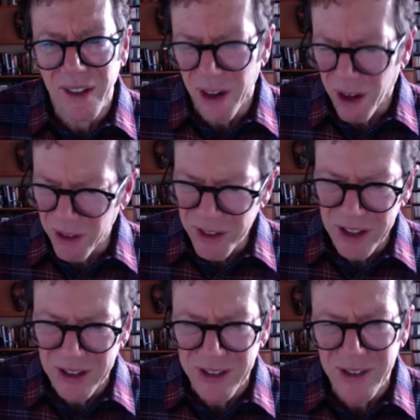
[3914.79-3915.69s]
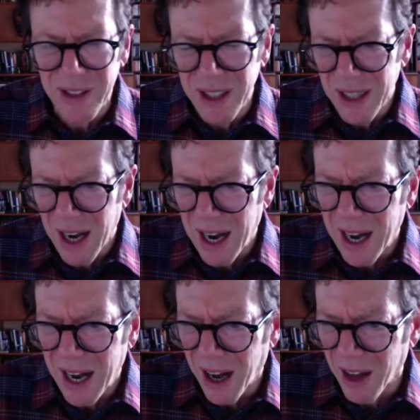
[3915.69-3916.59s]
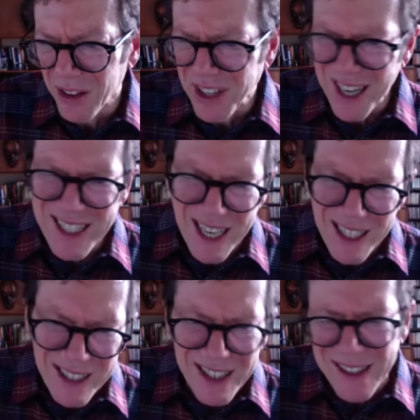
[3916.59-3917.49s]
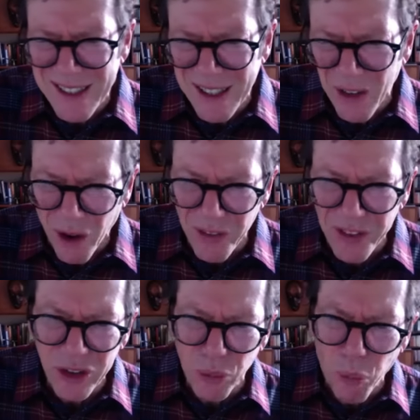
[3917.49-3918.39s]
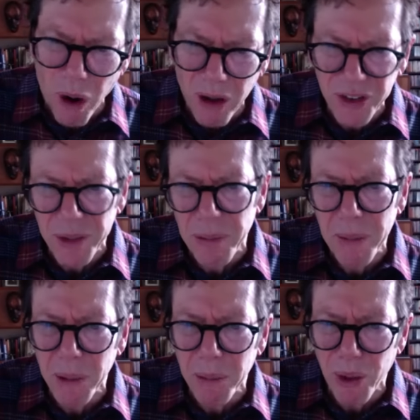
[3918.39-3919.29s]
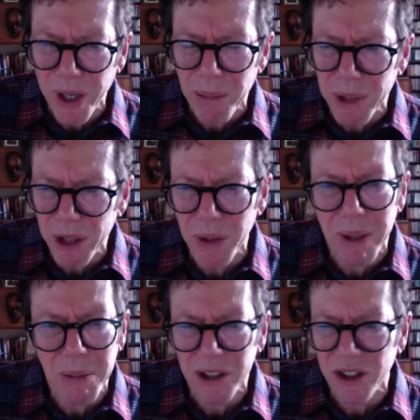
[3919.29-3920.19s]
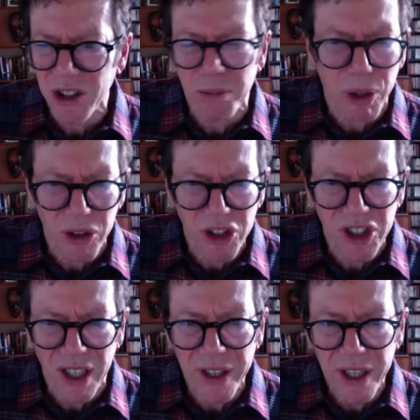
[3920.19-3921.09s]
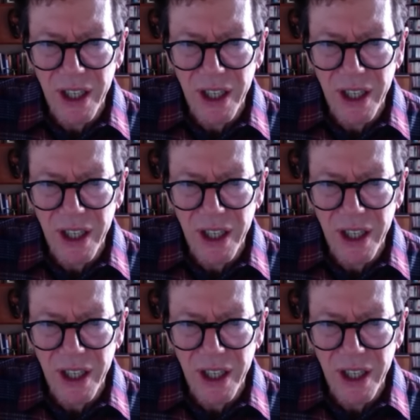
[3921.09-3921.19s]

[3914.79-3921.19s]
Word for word: all these all this identity stuff, all these walls that people put up between people, it's just bullshit.